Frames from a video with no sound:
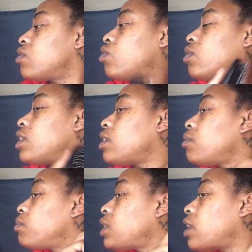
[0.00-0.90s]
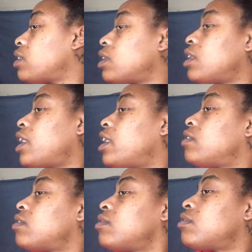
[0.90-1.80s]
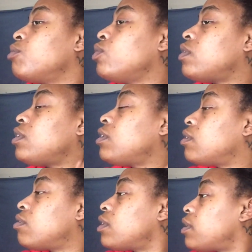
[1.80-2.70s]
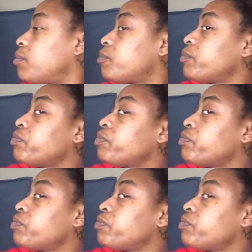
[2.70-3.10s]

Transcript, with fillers: cream, like the Enhancing Smoothie cream.